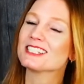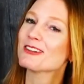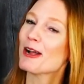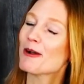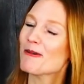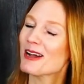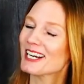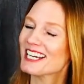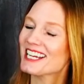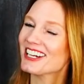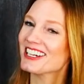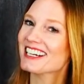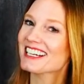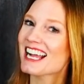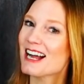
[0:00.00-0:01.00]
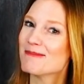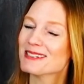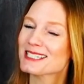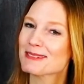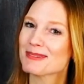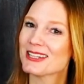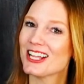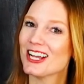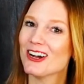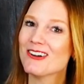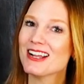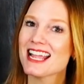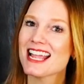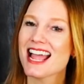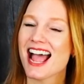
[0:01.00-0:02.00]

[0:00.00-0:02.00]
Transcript: so I want to hear your comments below.